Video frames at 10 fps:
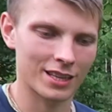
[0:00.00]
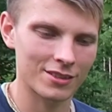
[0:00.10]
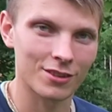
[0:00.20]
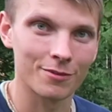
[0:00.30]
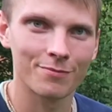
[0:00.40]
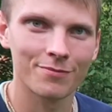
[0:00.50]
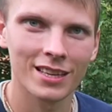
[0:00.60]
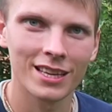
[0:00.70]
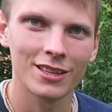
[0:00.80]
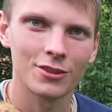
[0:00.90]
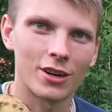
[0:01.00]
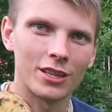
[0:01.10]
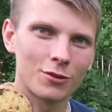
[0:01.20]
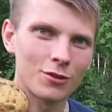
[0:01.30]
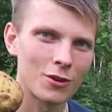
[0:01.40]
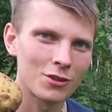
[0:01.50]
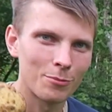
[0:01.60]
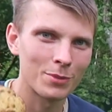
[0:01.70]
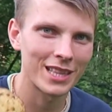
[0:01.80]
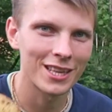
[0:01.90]
So try to grow
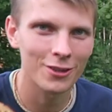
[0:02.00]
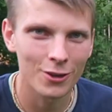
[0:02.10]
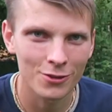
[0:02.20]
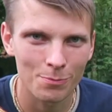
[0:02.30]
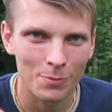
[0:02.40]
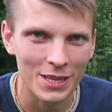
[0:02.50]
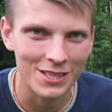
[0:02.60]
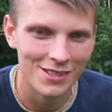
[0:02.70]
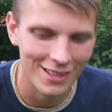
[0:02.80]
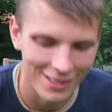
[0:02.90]
some potatoes. Peace.